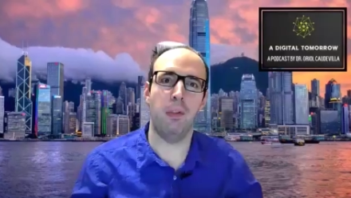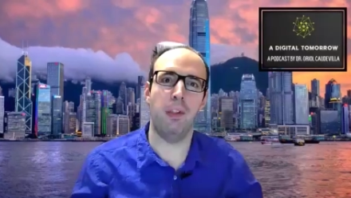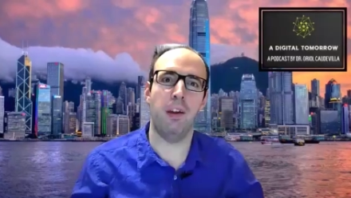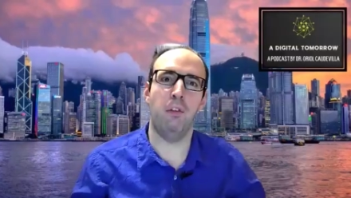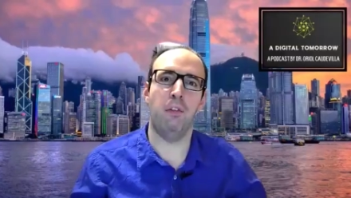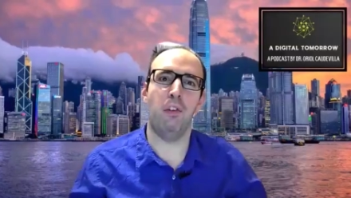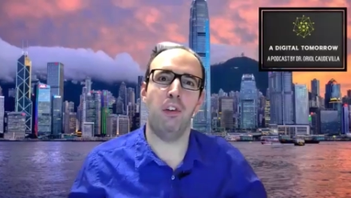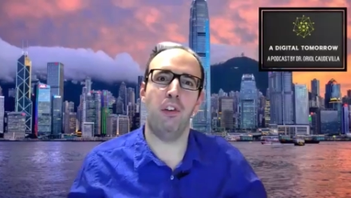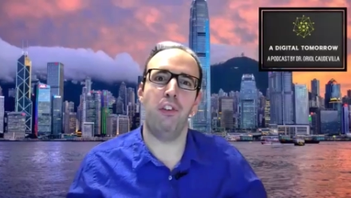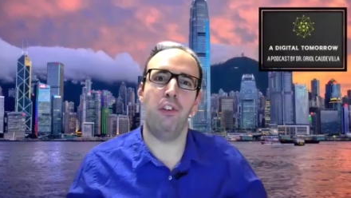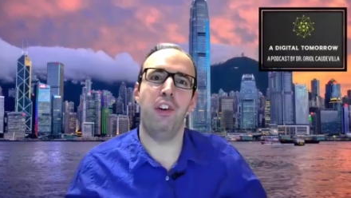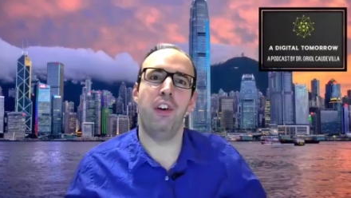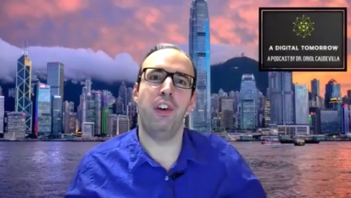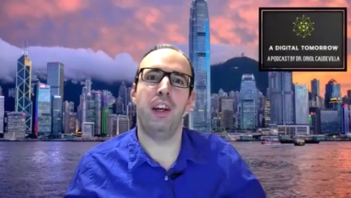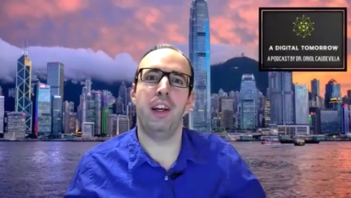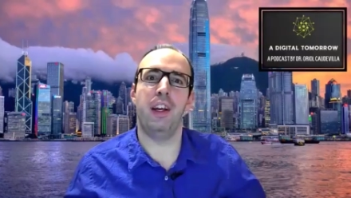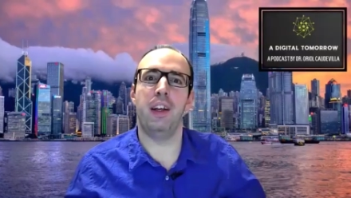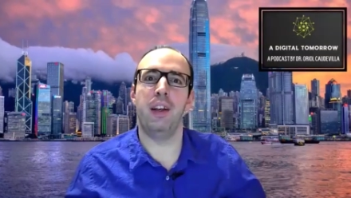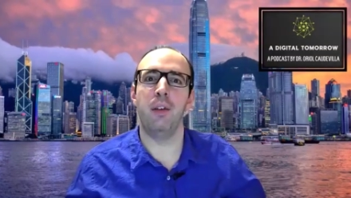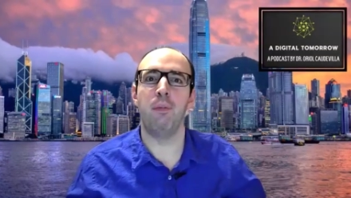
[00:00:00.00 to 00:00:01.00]
Thank you for
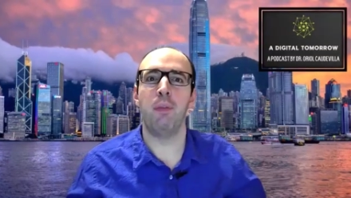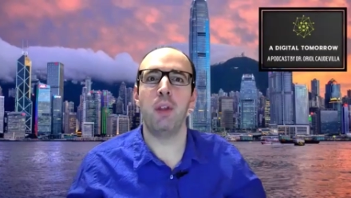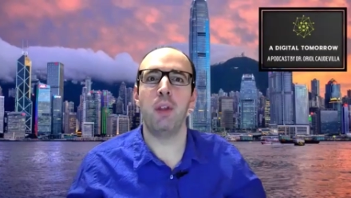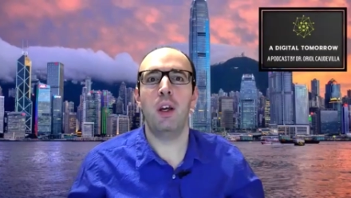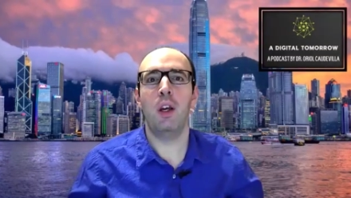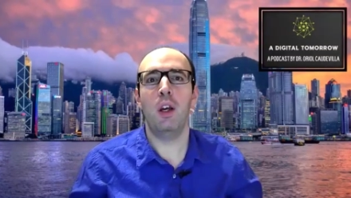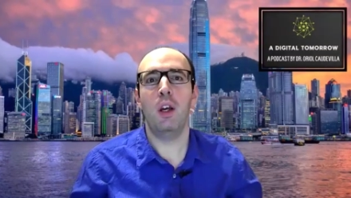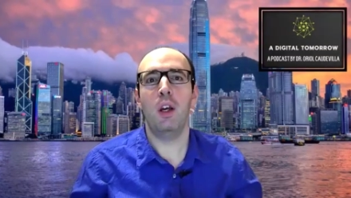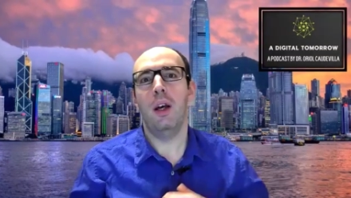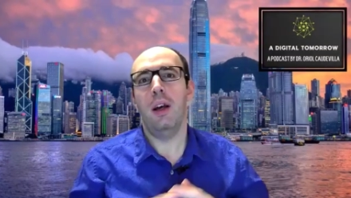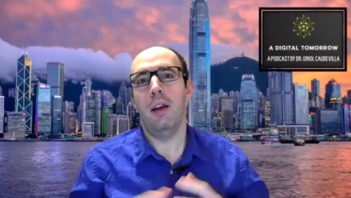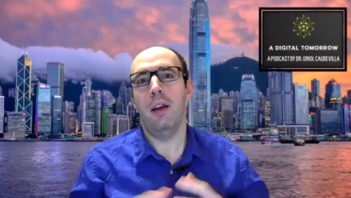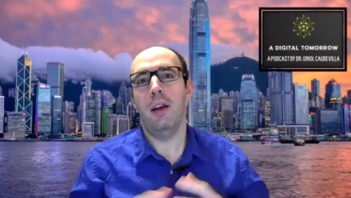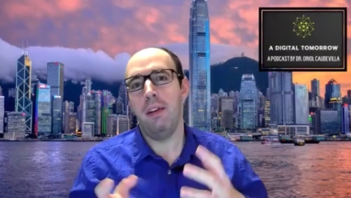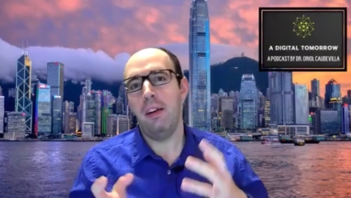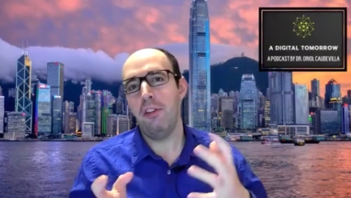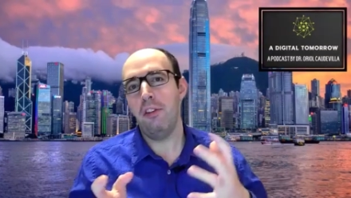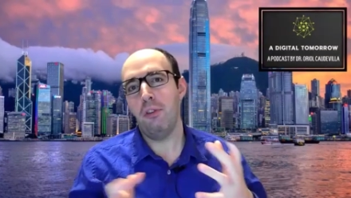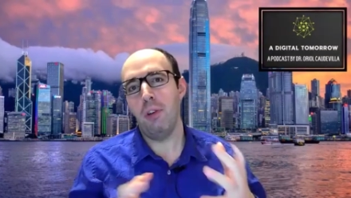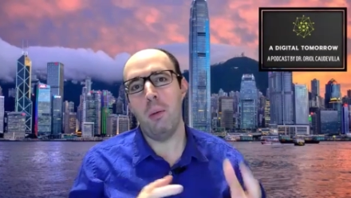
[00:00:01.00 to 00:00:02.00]
sharing. And there
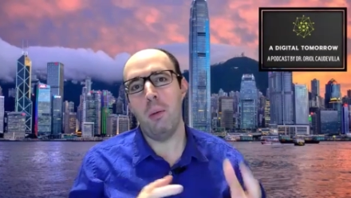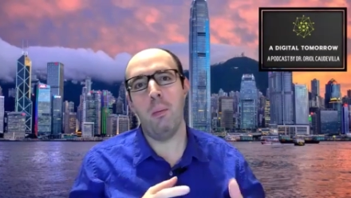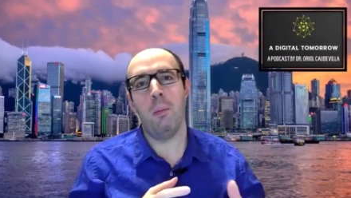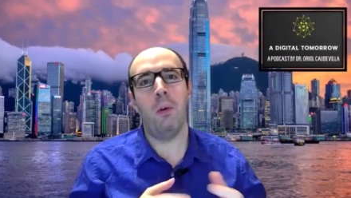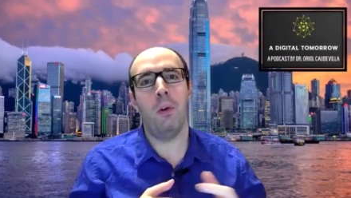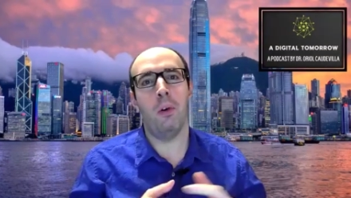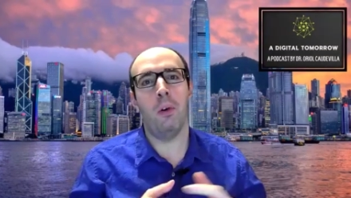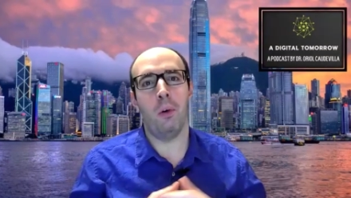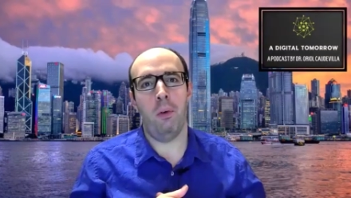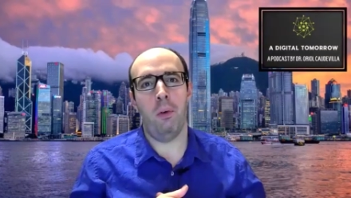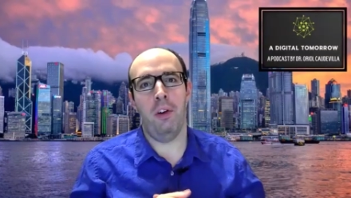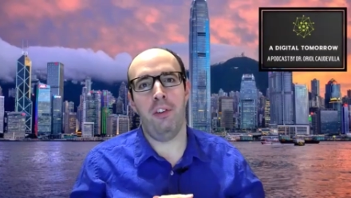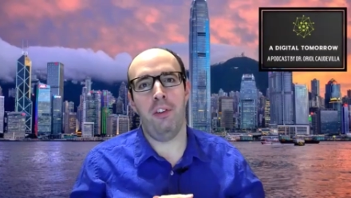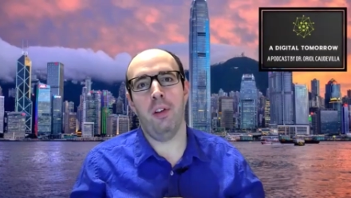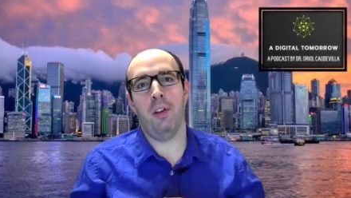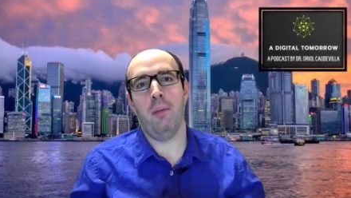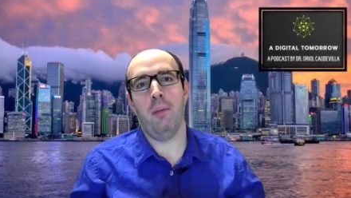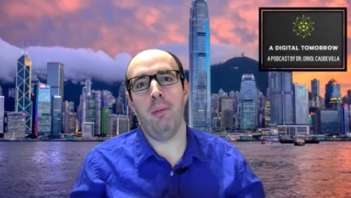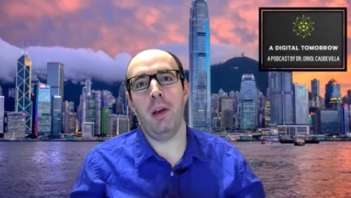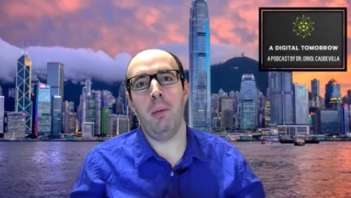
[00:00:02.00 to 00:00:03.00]
is one more question
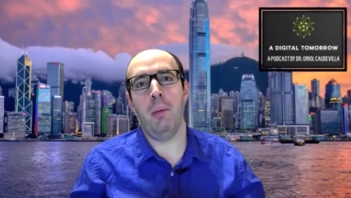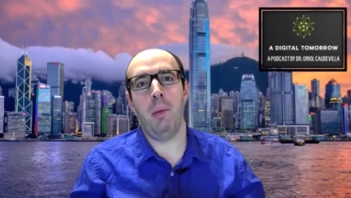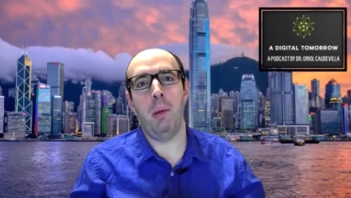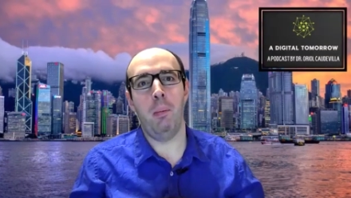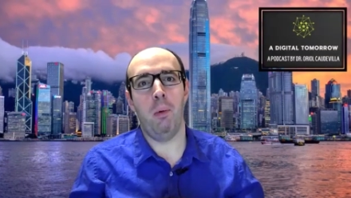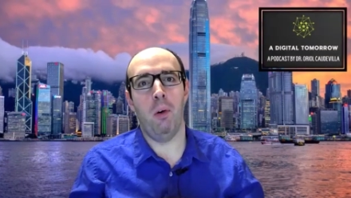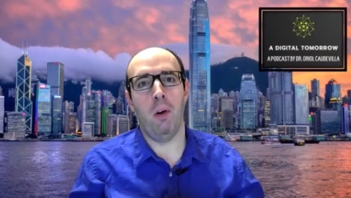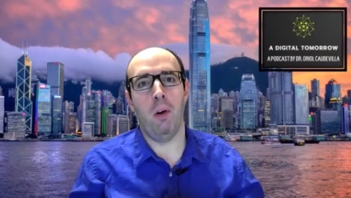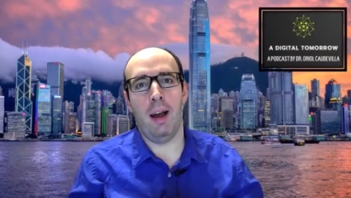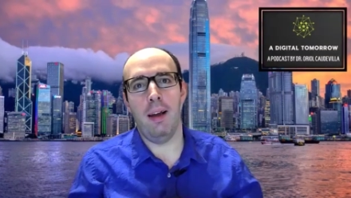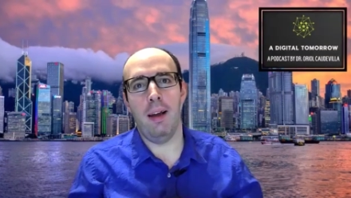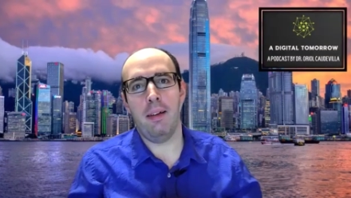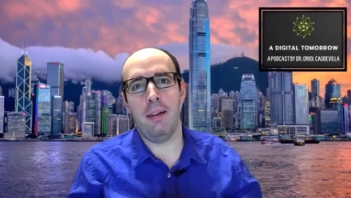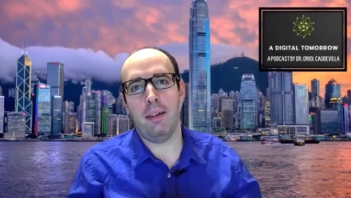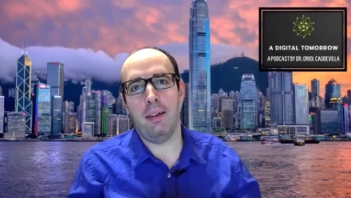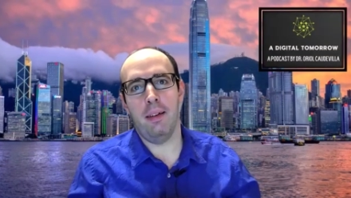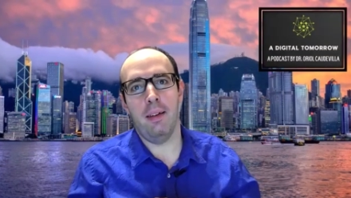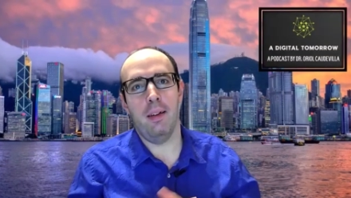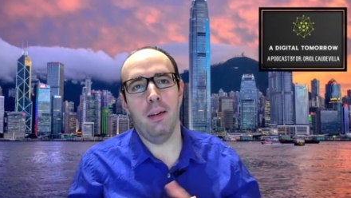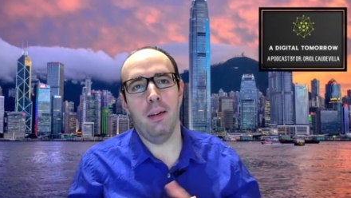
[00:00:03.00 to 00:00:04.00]
that many people
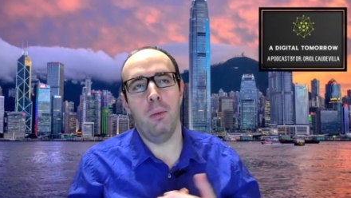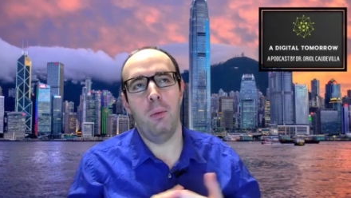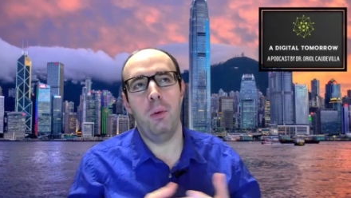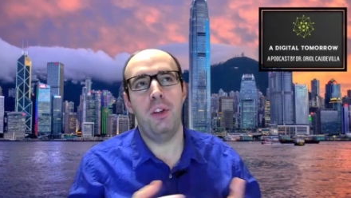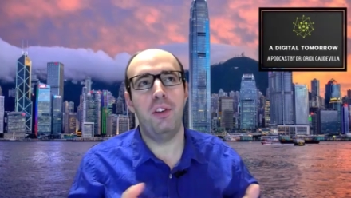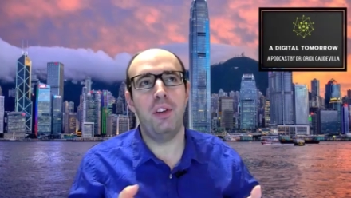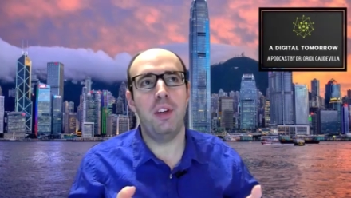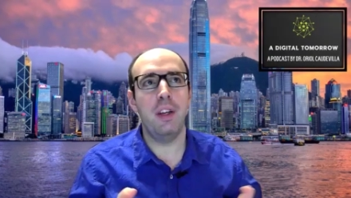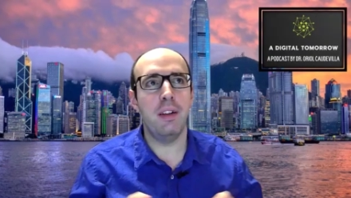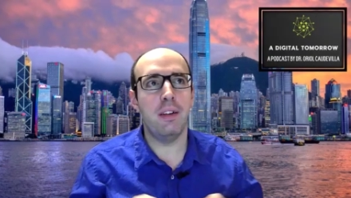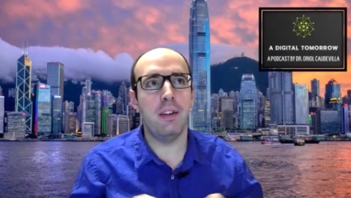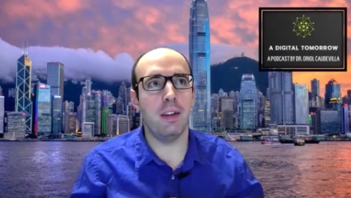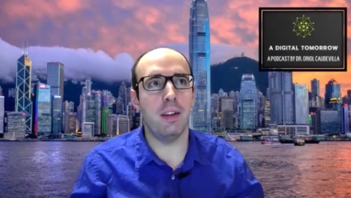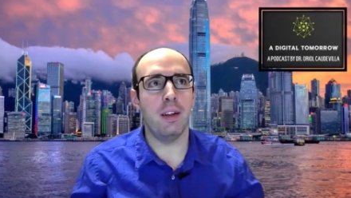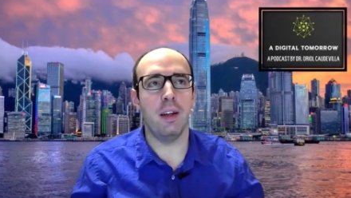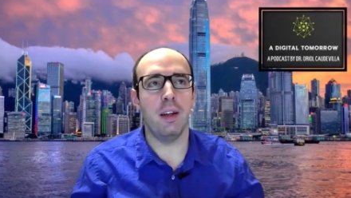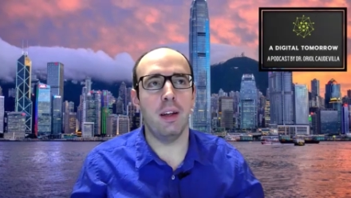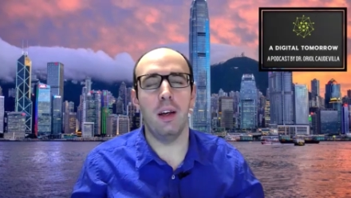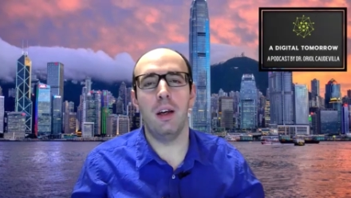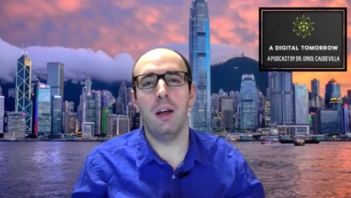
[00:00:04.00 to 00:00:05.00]
ask, uh, which is,
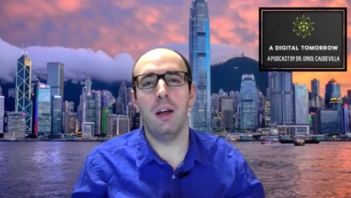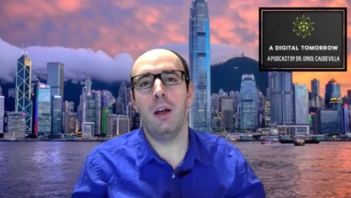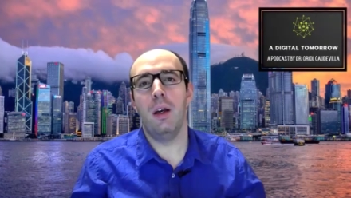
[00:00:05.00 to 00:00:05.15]
uh,